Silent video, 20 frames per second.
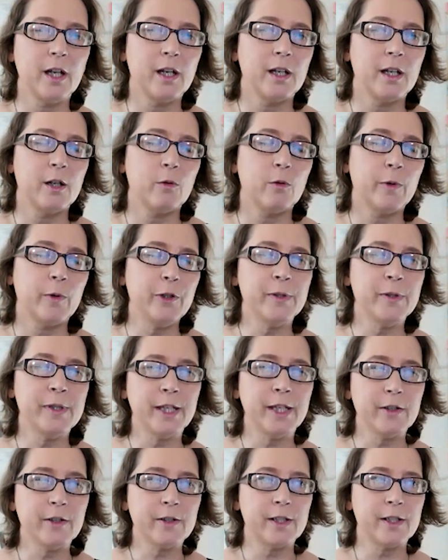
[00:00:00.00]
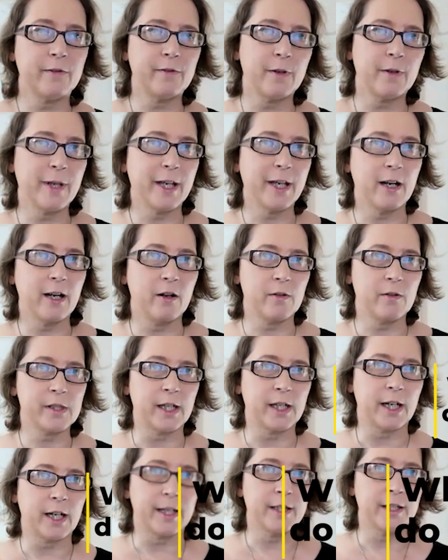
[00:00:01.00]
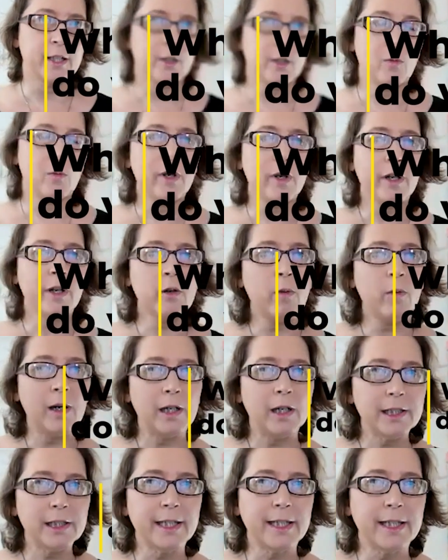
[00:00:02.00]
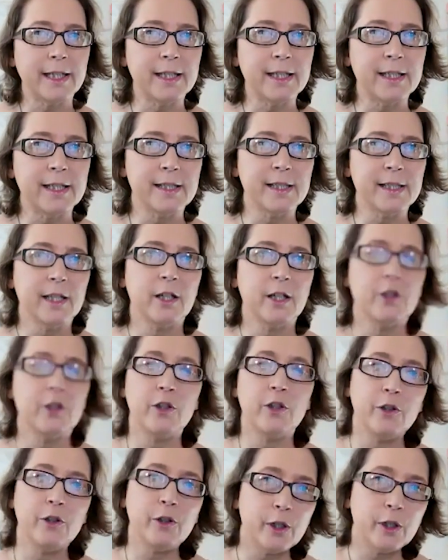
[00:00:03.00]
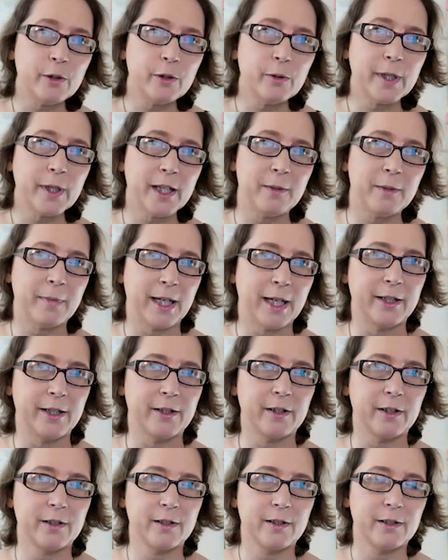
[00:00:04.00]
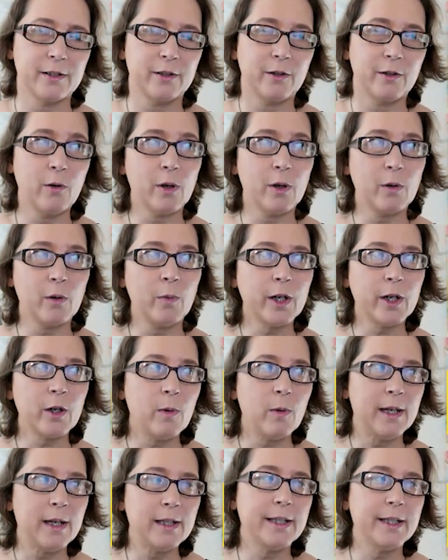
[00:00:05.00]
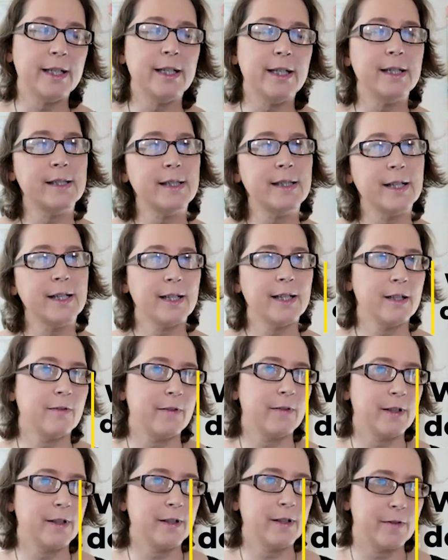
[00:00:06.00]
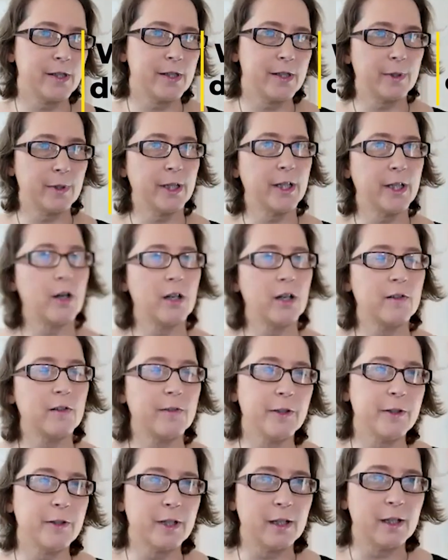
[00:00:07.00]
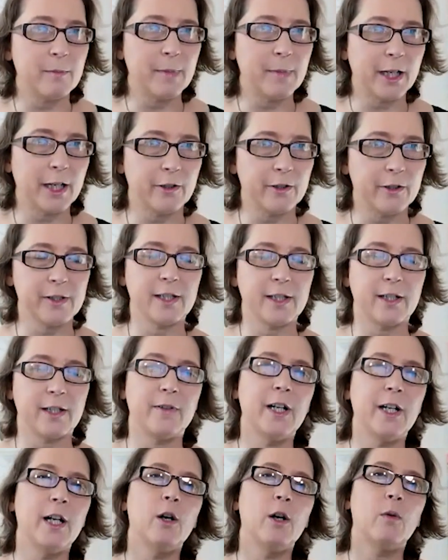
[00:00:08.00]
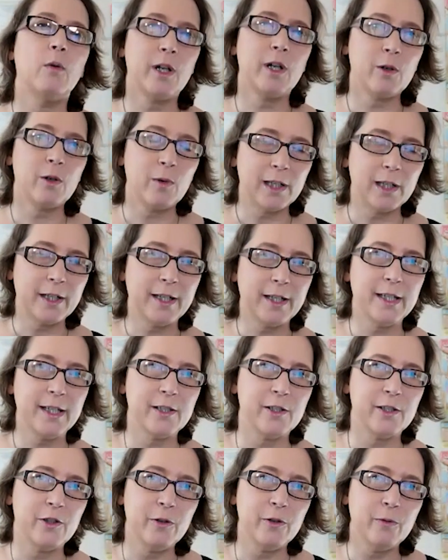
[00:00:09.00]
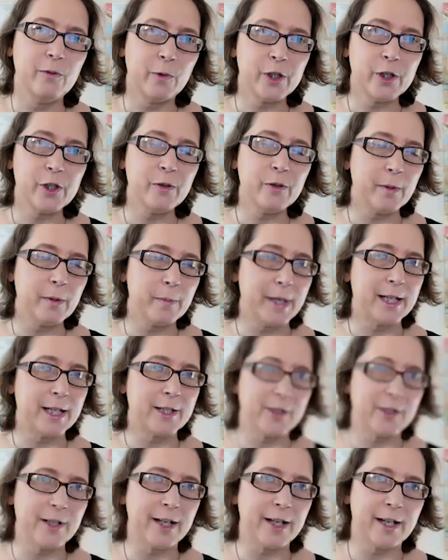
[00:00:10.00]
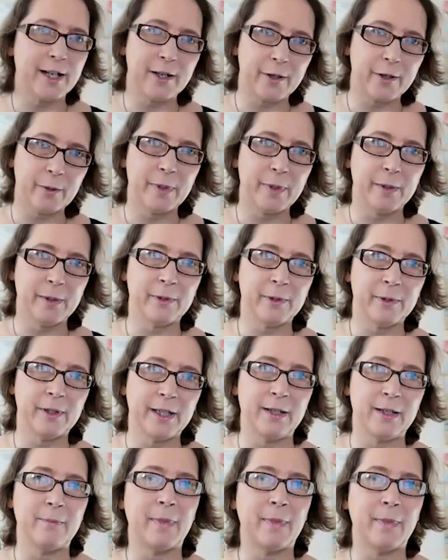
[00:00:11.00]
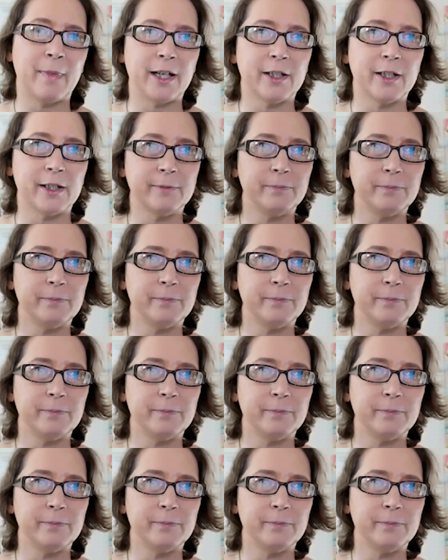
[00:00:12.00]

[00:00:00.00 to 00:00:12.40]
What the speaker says: When you see yourself from the outside, what qualities do you admire? Or what qualities, if it's really hard for you to admire yourself, what qualities would you imagine that other people admire?